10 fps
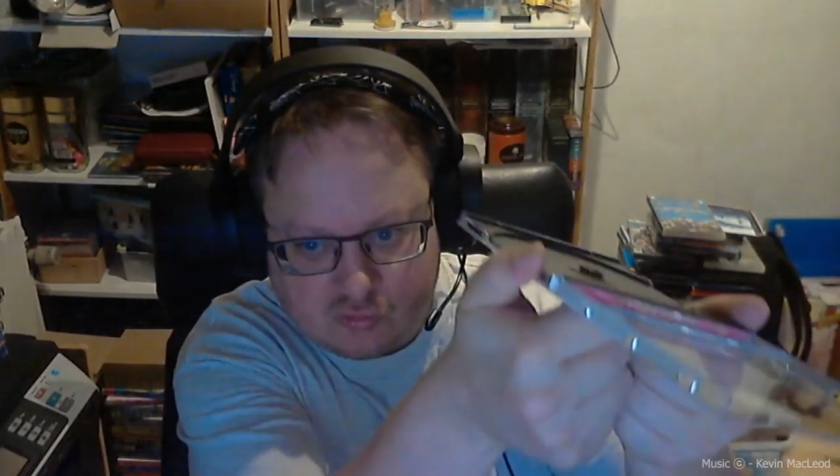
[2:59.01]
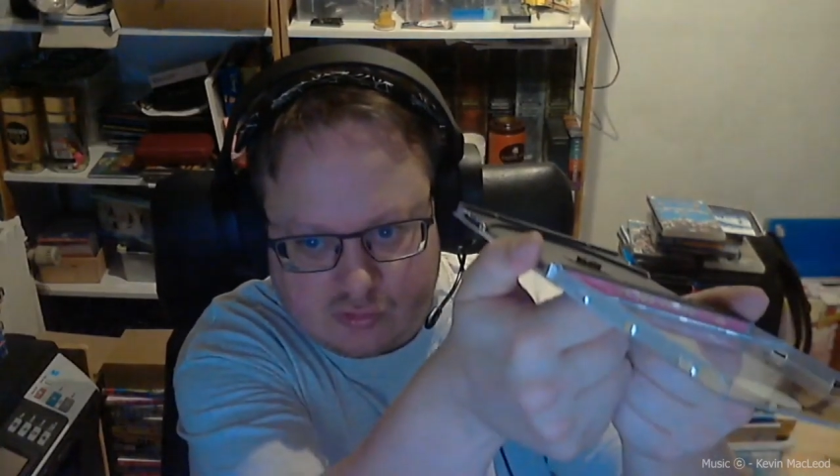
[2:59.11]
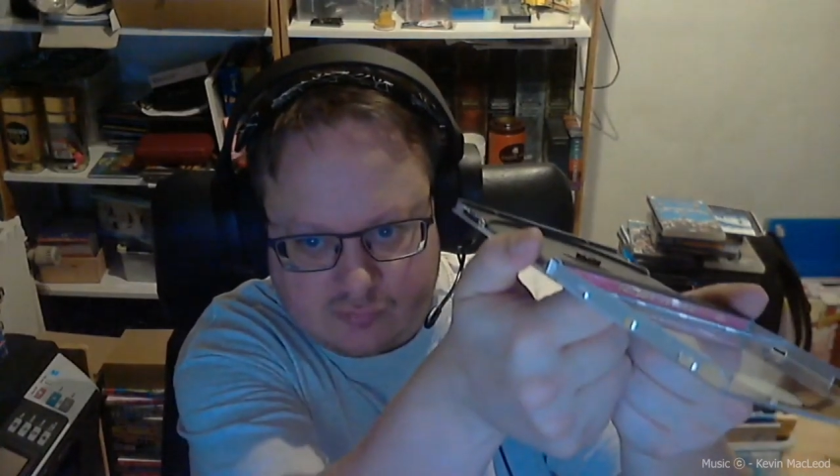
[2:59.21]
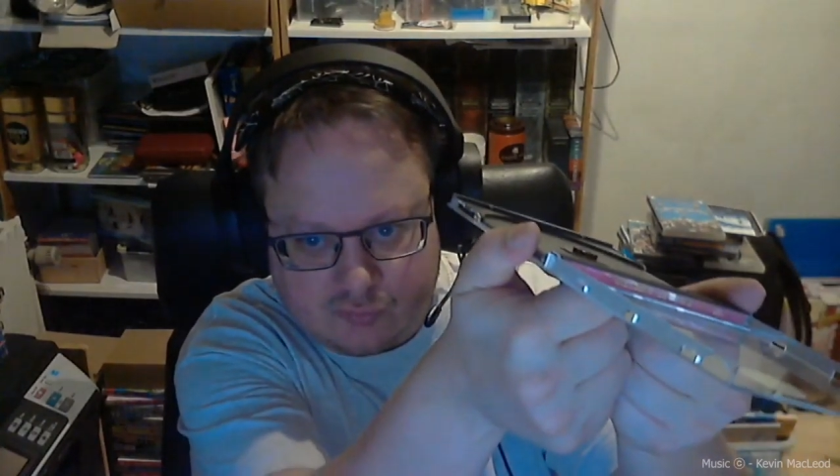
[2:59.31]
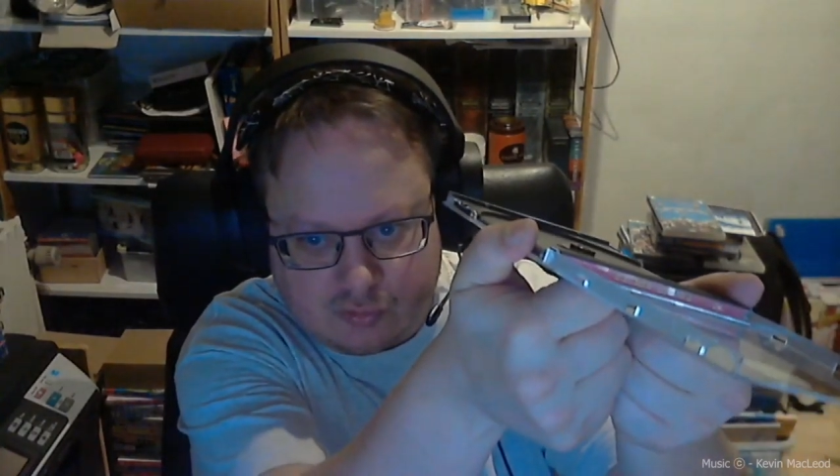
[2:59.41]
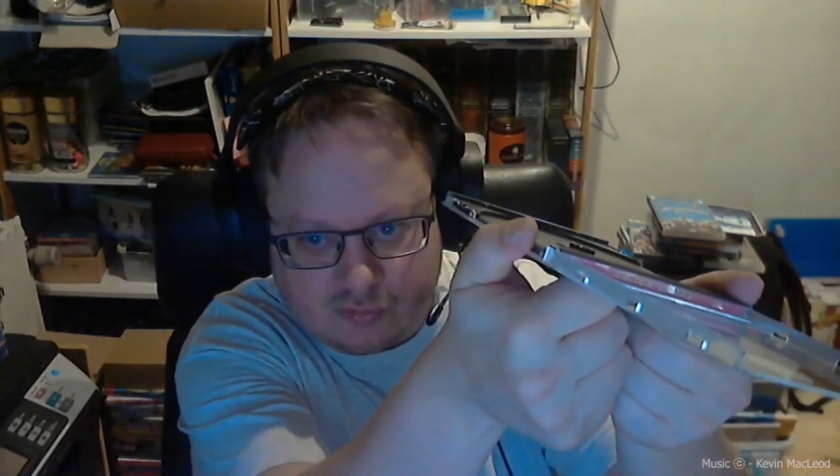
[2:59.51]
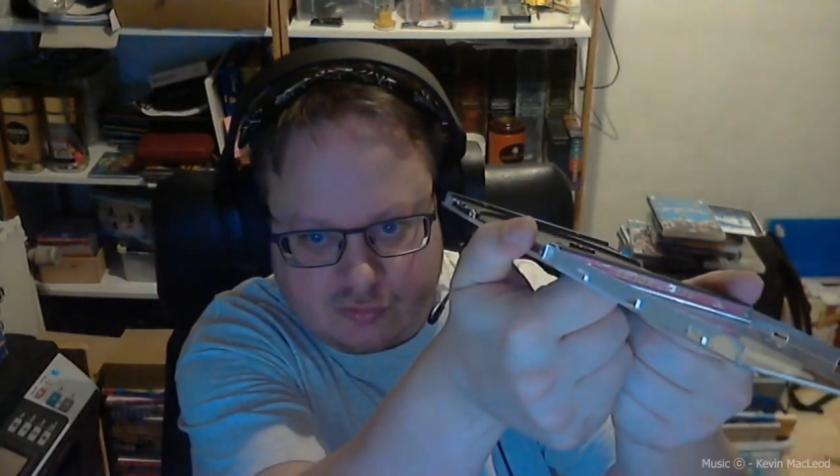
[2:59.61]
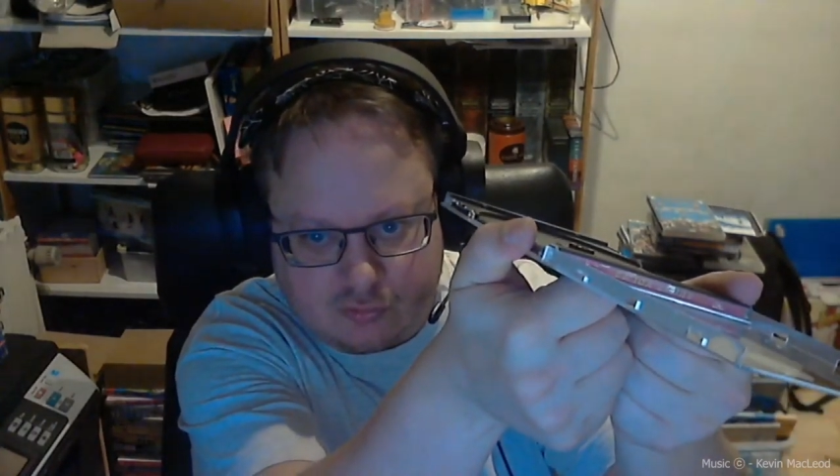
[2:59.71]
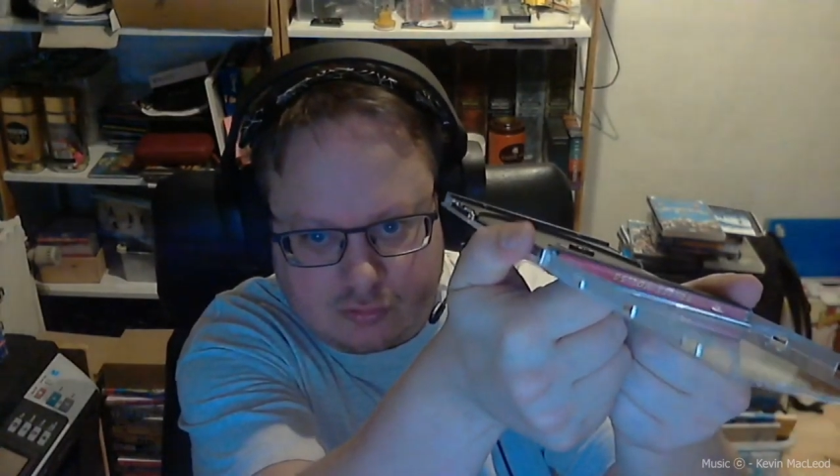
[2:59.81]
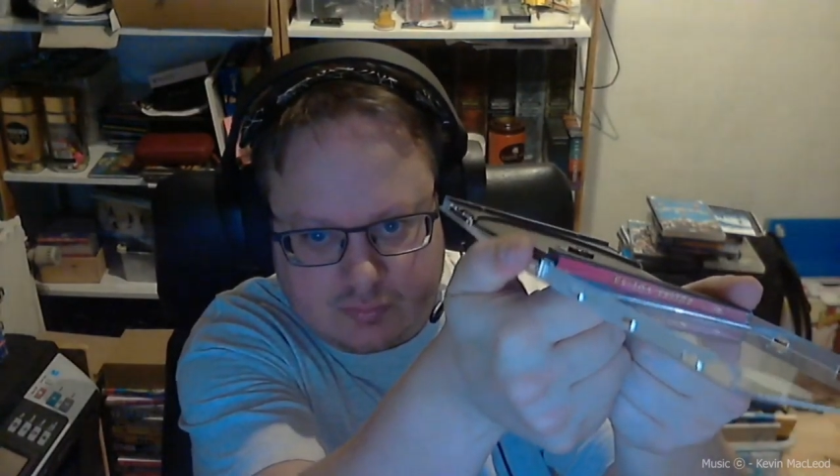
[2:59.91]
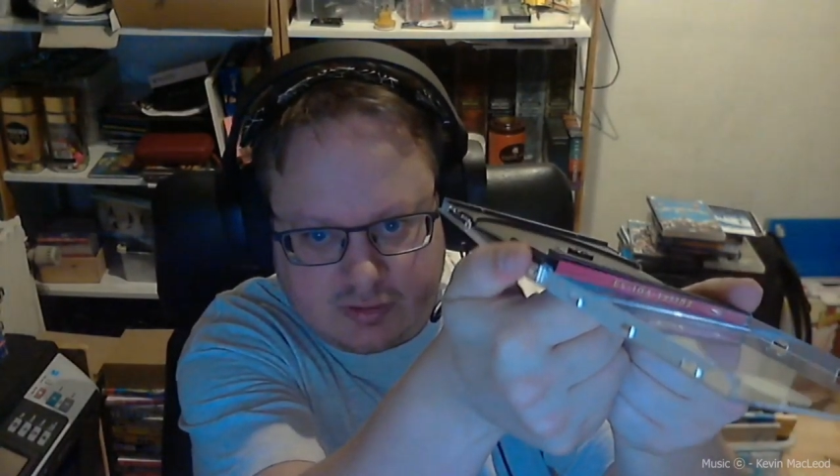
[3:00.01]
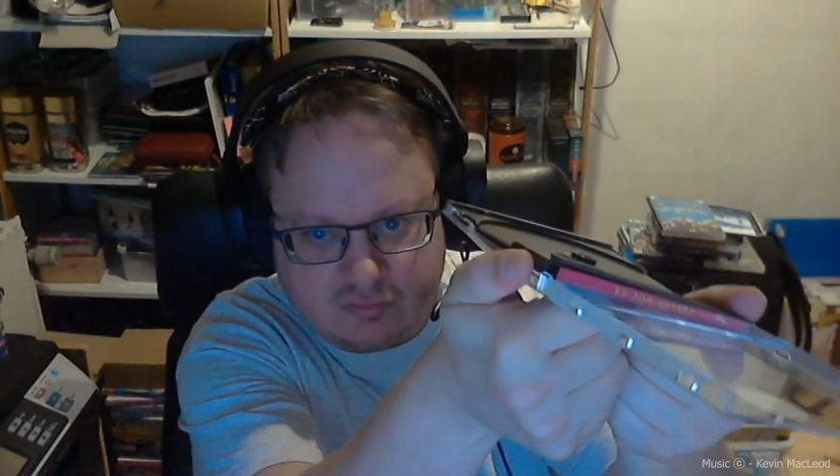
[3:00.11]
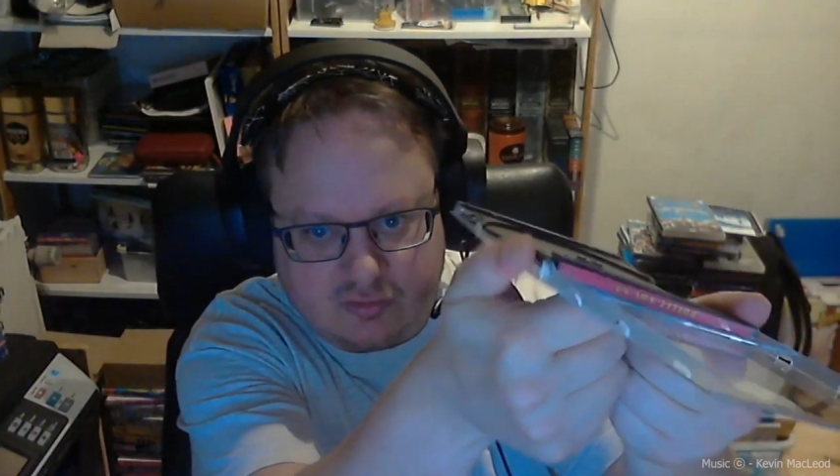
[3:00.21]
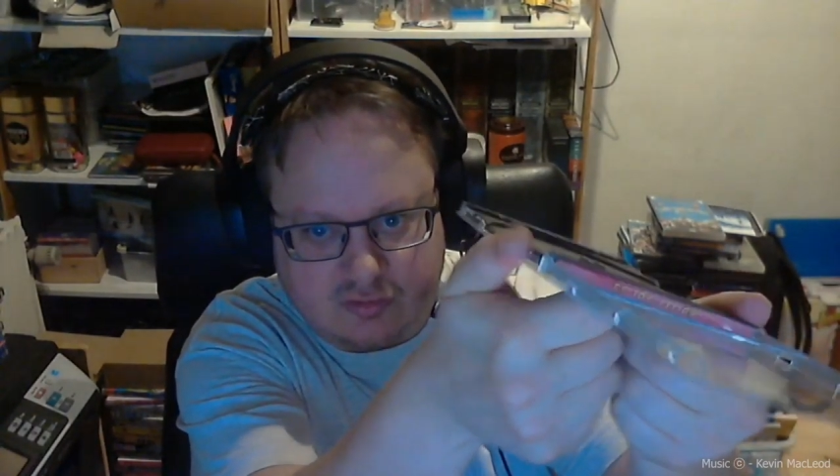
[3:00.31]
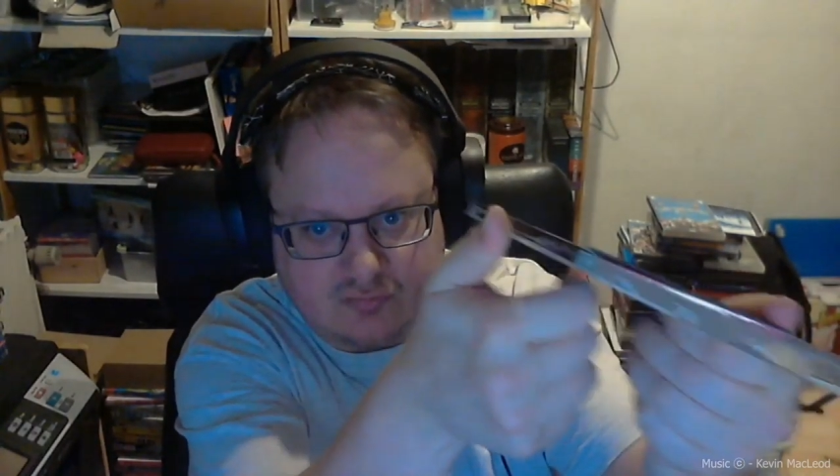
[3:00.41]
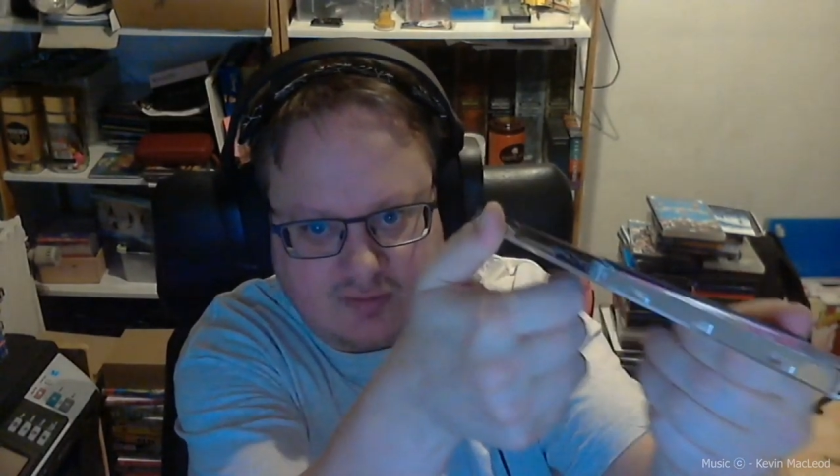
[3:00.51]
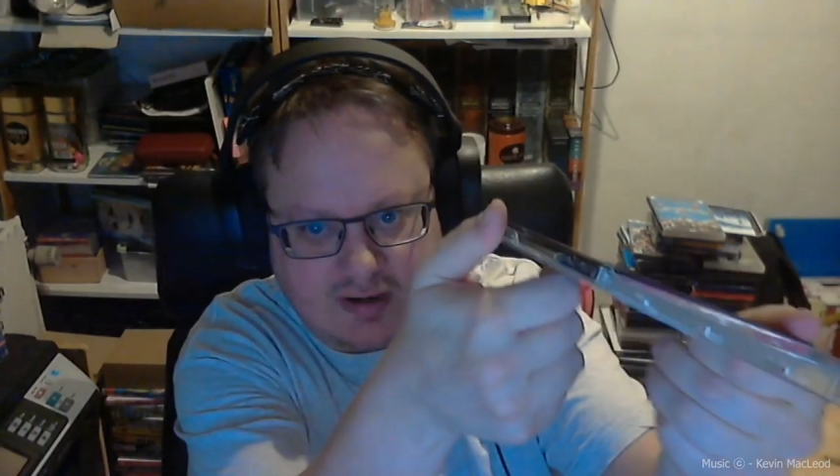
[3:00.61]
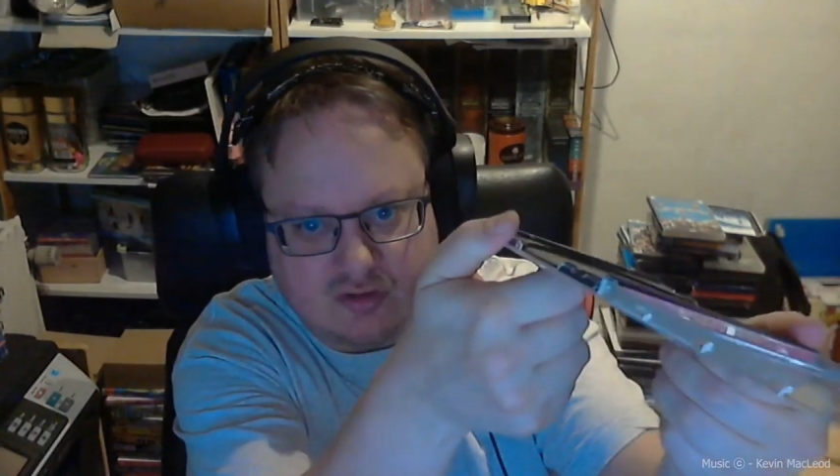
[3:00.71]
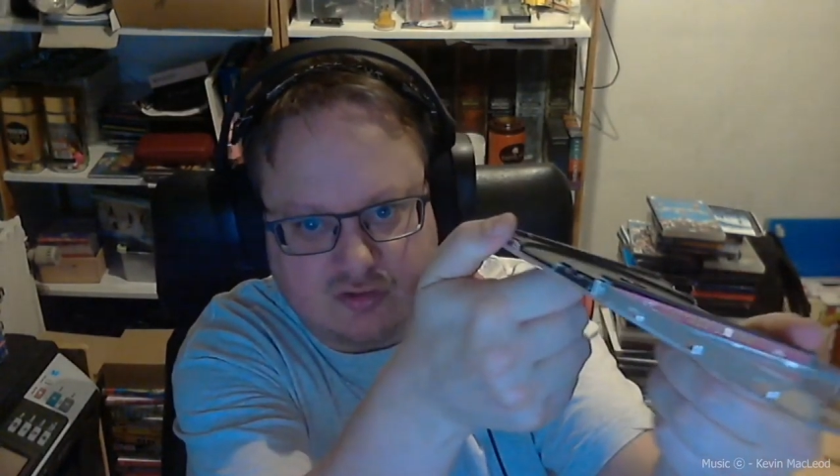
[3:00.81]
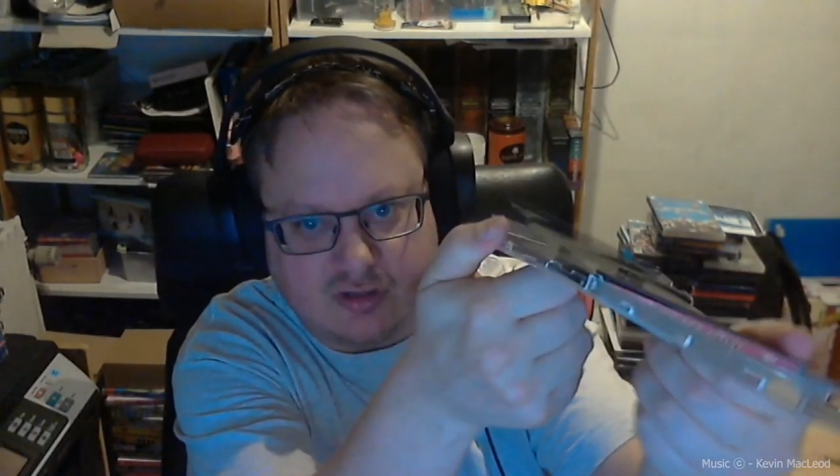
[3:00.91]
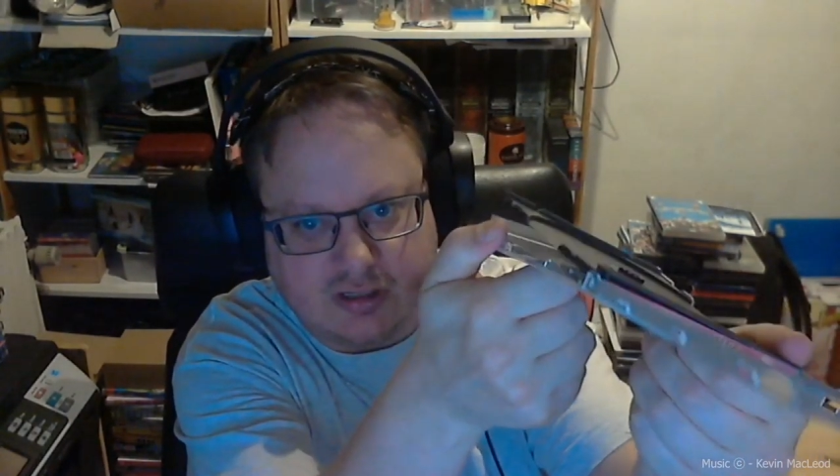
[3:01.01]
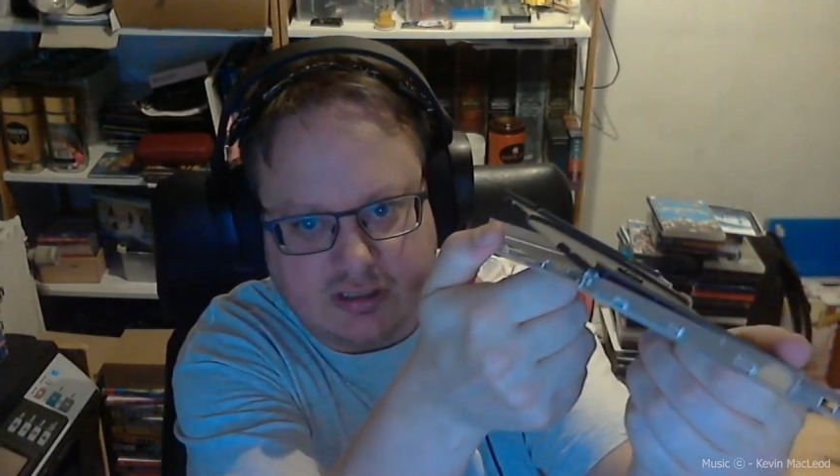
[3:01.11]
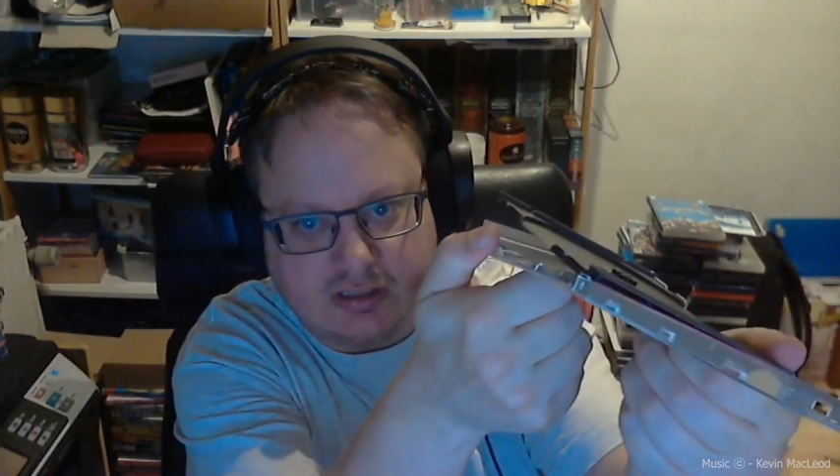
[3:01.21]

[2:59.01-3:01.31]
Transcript: And of course, as always, this fancy trick,